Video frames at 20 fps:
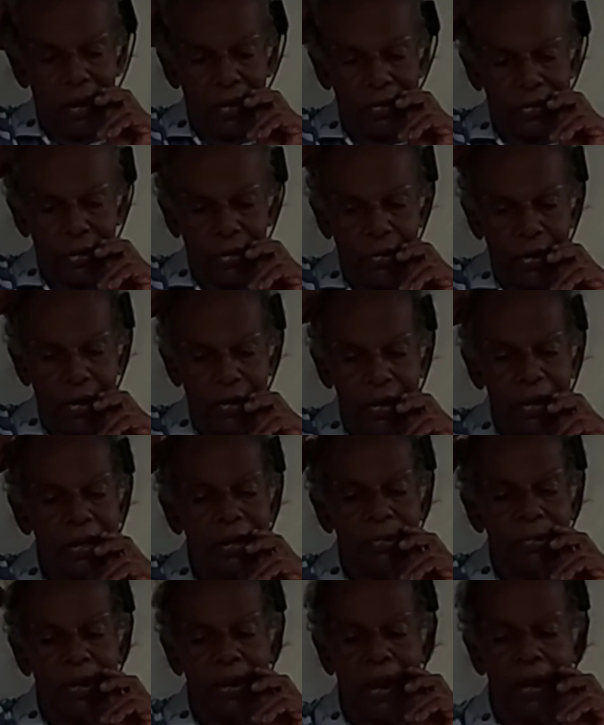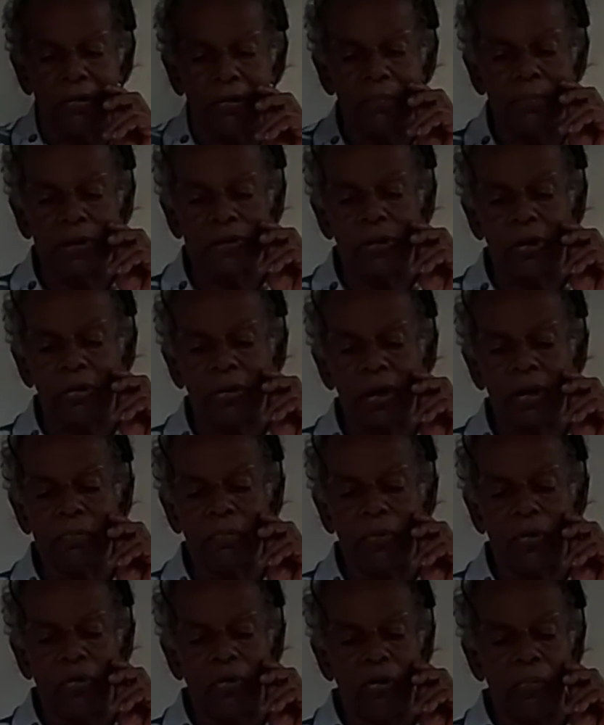So next week I will be talking
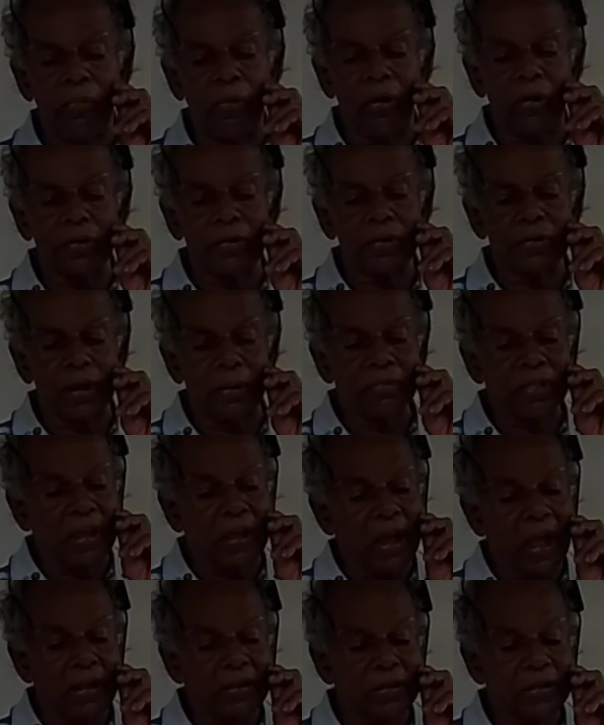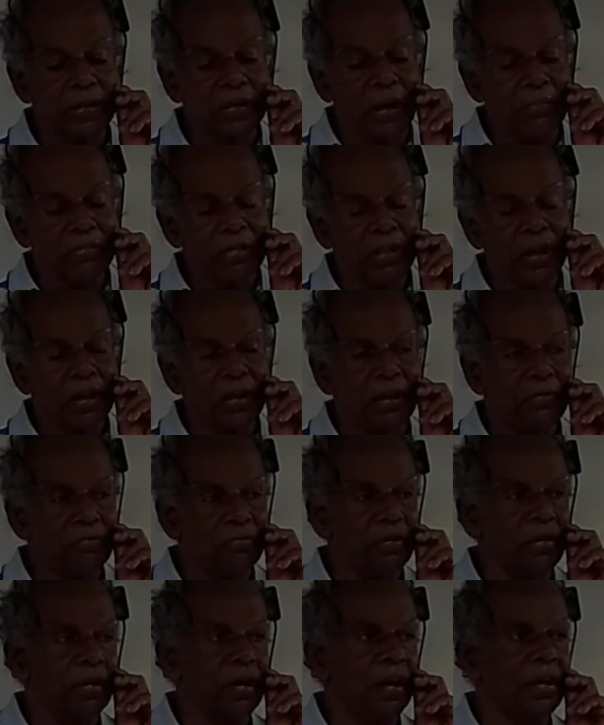more about something else, something
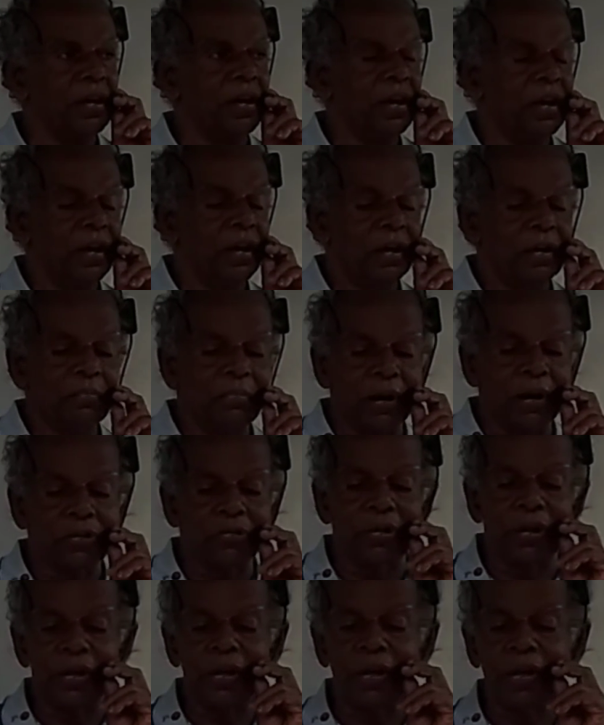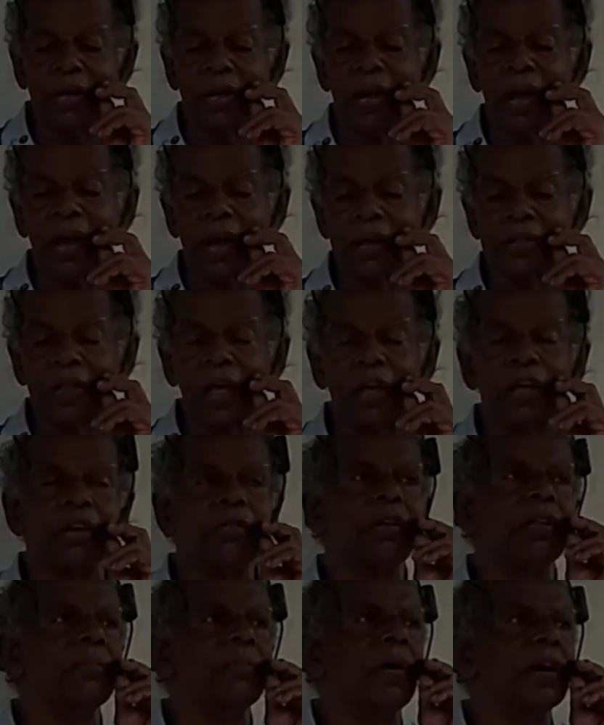different. But today I thank
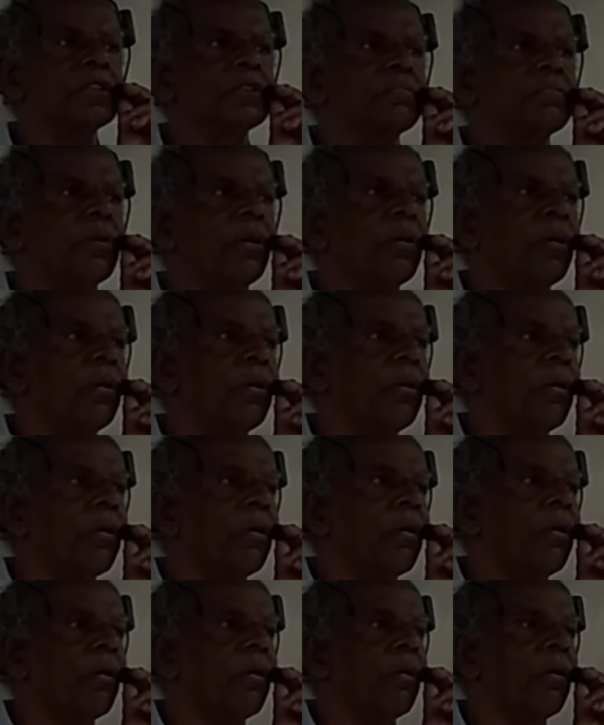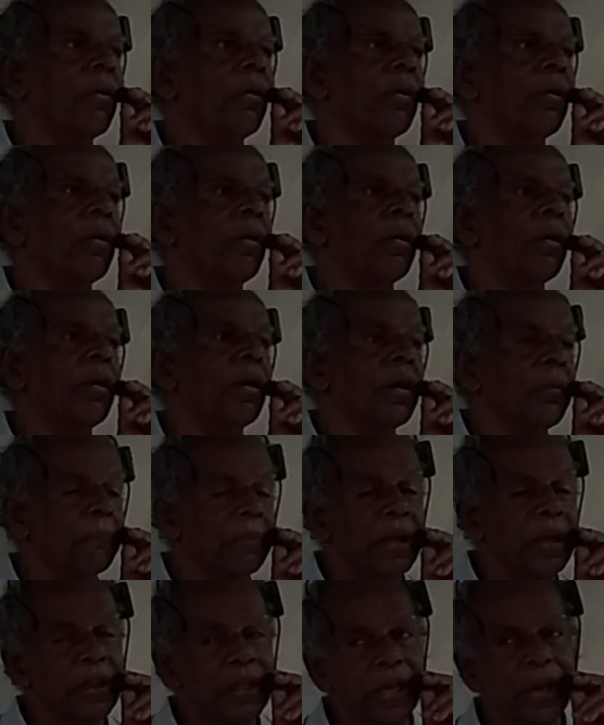you very much for
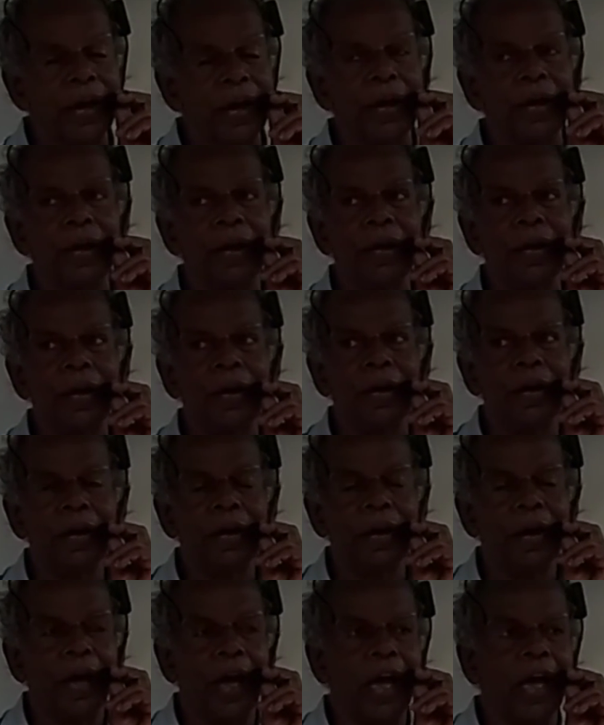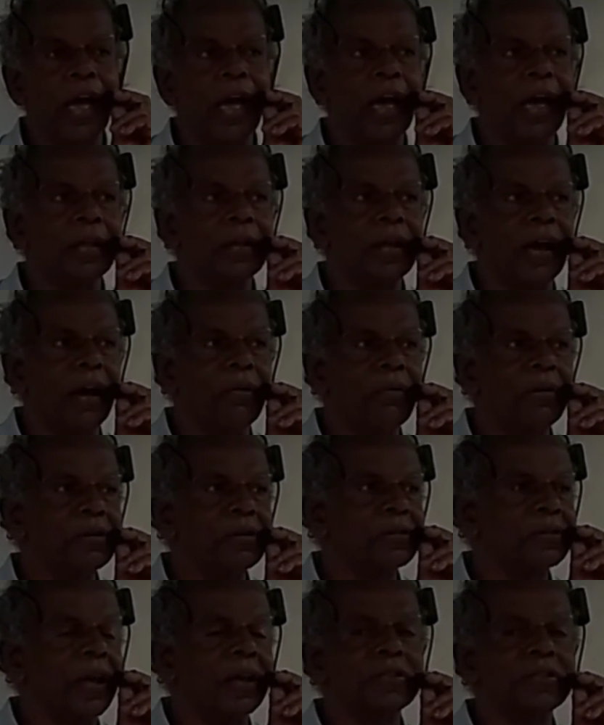being here. And I want to
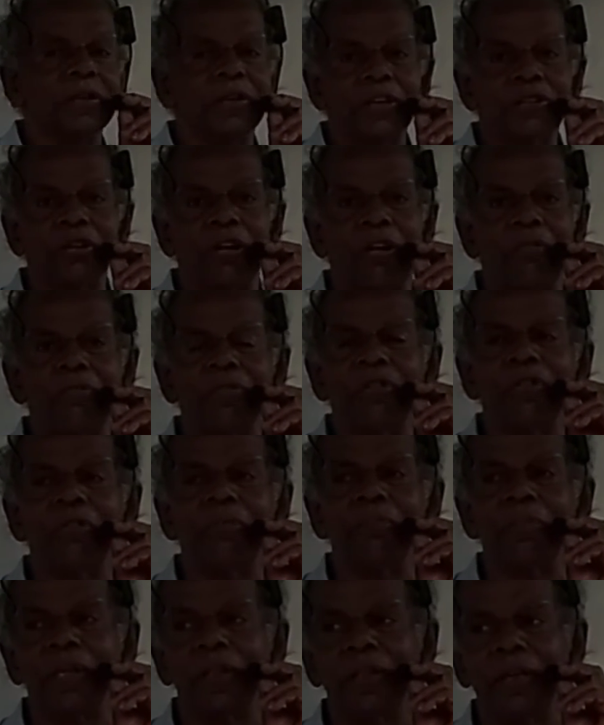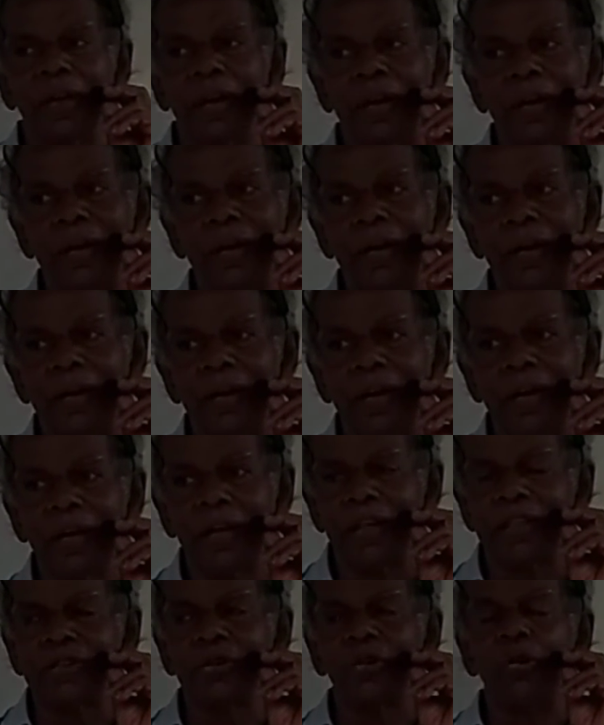thank each of you being here.
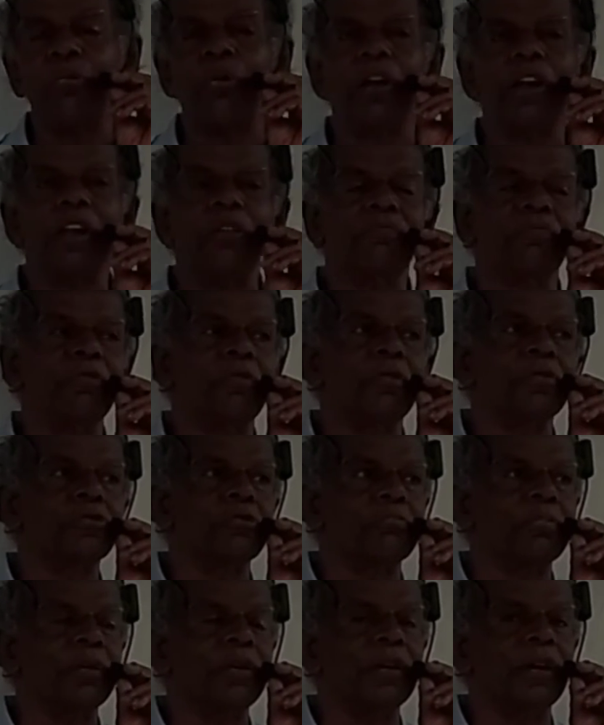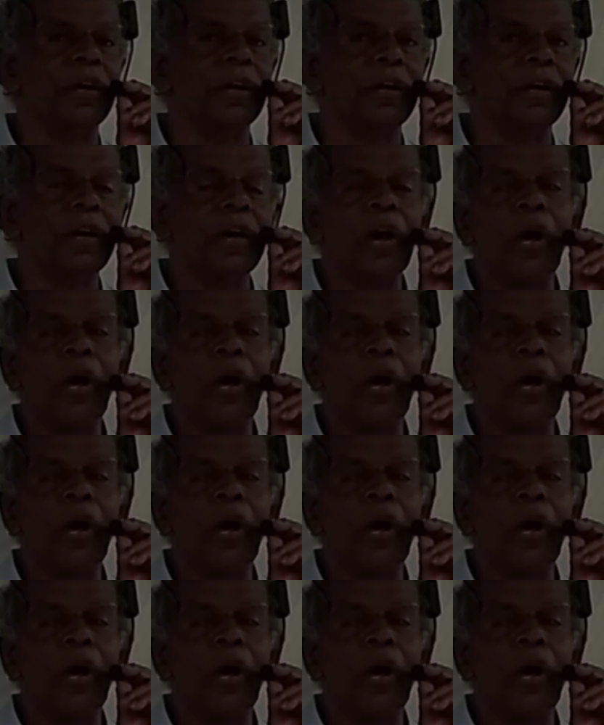It's so wonderful to be here.